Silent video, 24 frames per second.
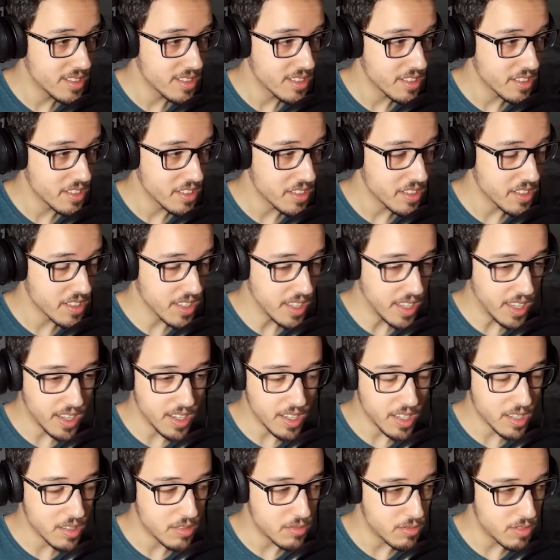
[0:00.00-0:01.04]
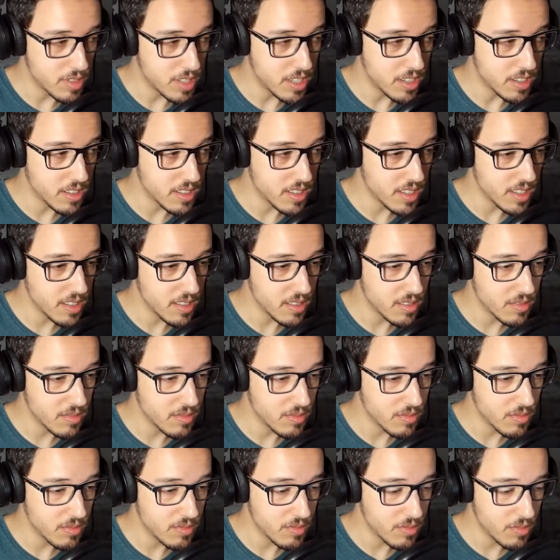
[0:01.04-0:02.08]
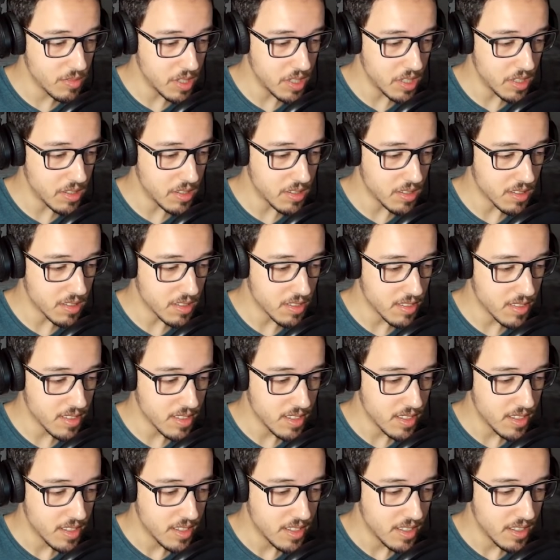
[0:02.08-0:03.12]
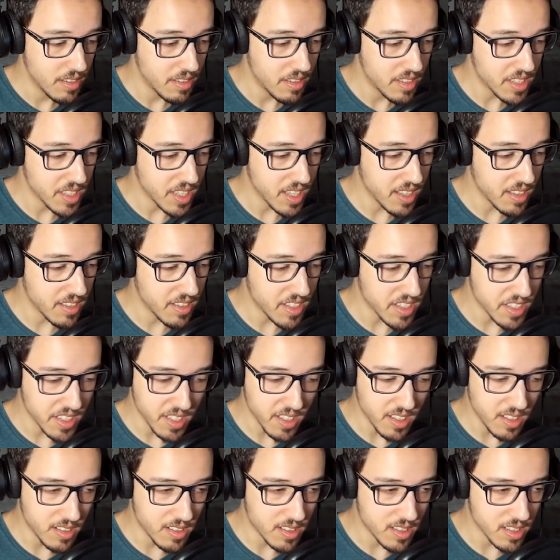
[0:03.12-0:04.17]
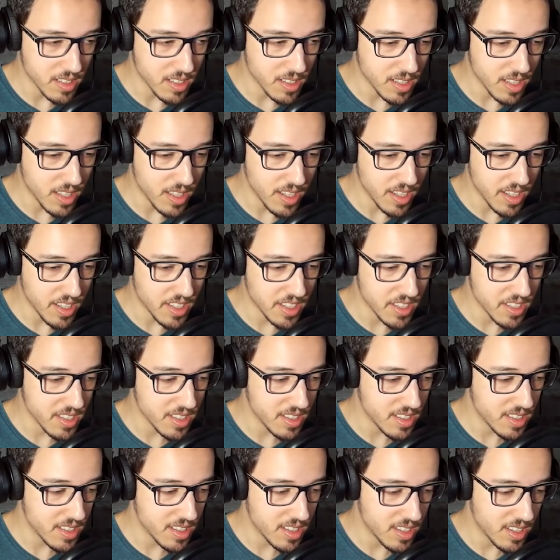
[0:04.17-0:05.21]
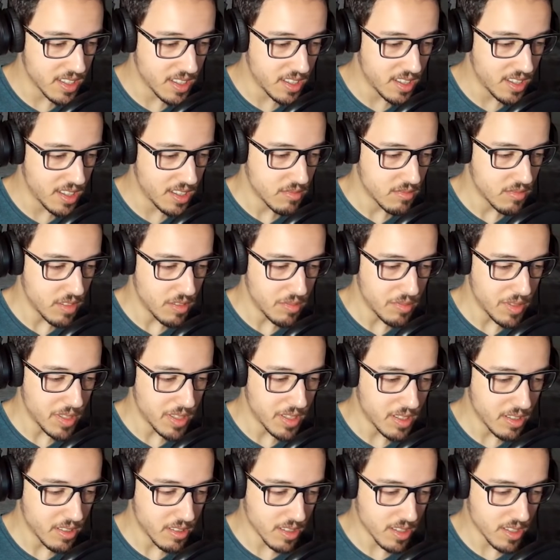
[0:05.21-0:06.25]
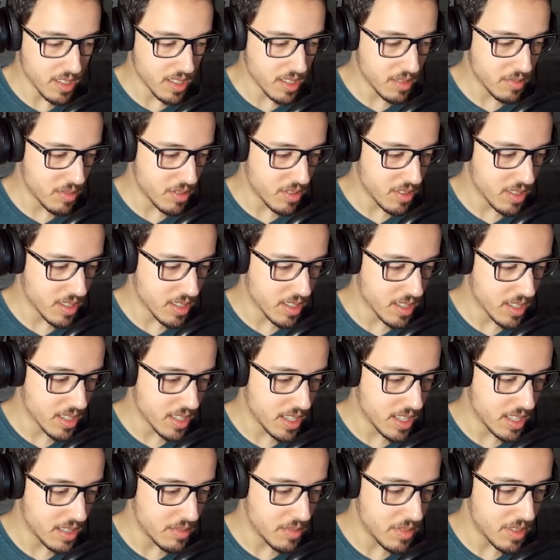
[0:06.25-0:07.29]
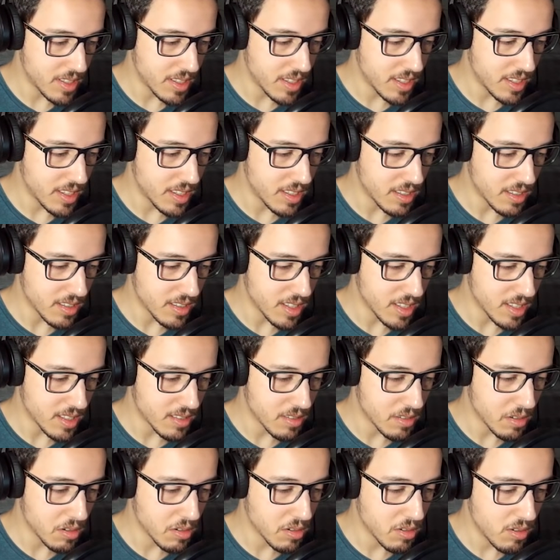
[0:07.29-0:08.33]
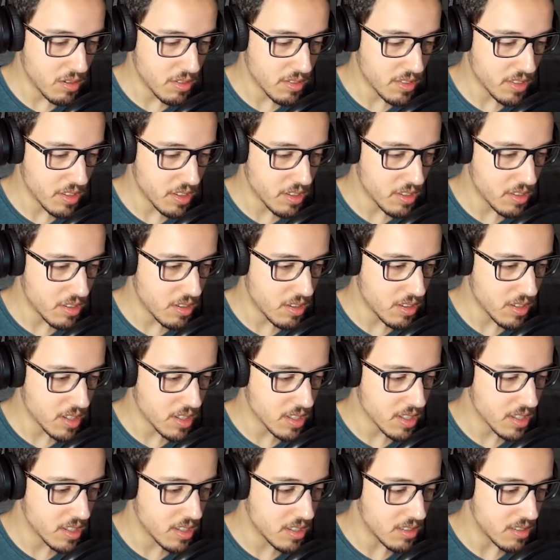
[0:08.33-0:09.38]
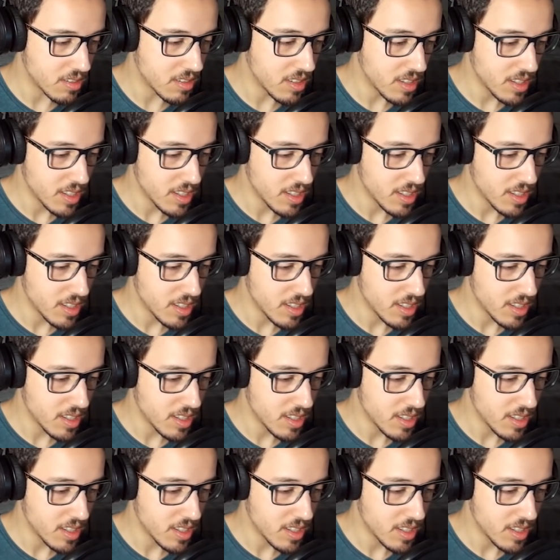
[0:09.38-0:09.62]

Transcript: It's getting weird and weird. Stand still, the class. Uh, uh, we'll be talking about the calamity that occurred not long ago.